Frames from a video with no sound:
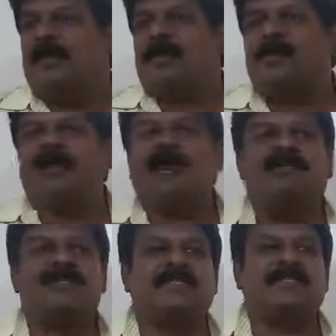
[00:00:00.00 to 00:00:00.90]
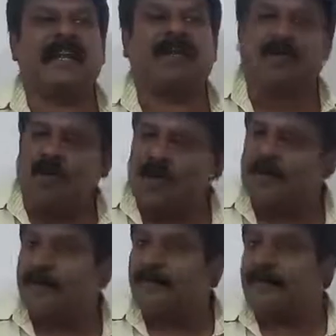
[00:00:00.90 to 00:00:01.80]
Now this is the
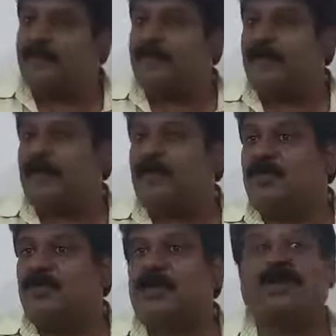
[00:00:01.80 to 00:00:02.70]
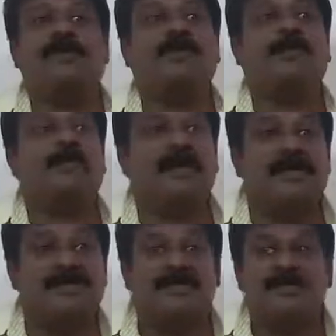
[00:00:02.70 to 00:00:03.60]
algorithm to convert
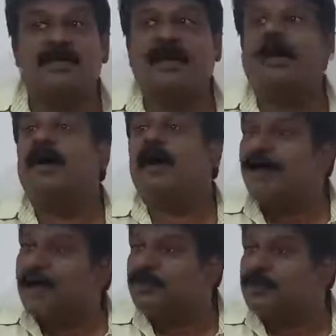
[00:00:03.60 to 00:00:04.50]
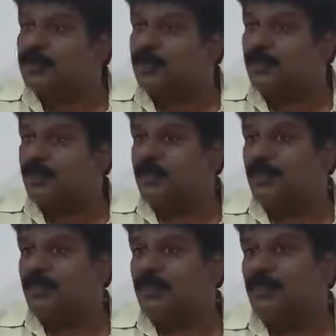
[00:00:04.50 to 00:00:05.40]
minutes into
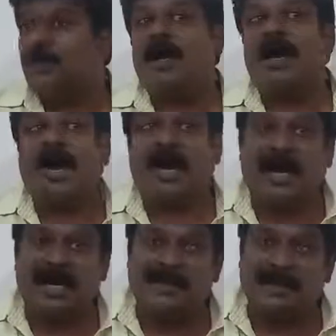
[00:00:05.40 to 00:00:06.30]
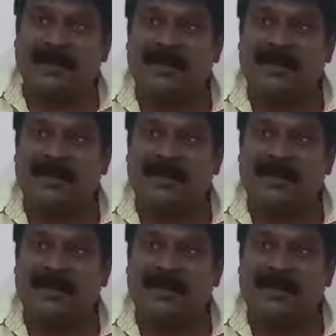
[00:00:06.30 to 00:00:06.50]
hours and